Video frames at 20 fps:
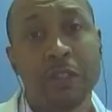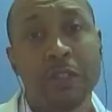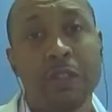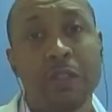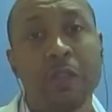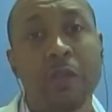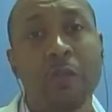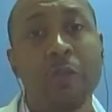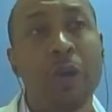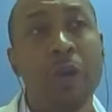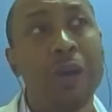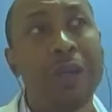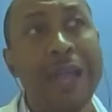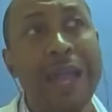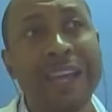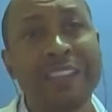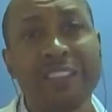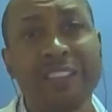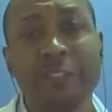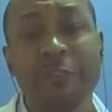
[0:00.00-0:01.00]
Well,
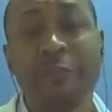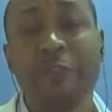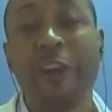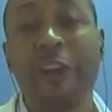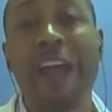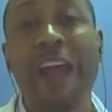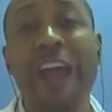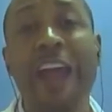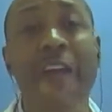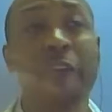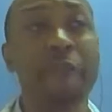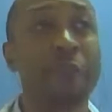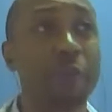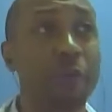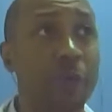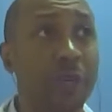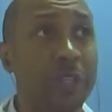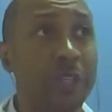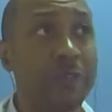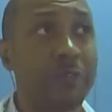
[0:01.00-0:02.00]
actually, for
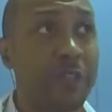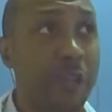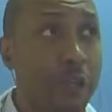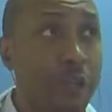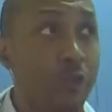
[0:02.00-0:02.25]
everyone, if there's